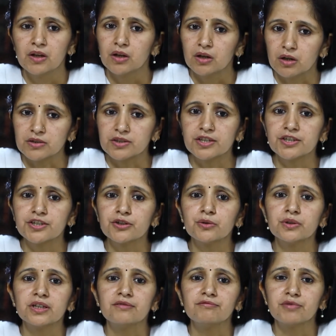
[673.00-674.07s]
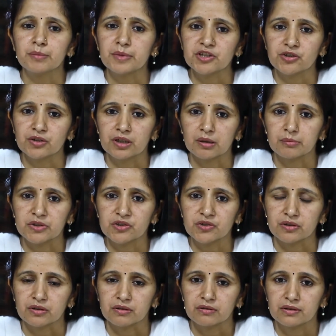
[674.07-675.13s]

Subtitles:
Constitute the Information Commission,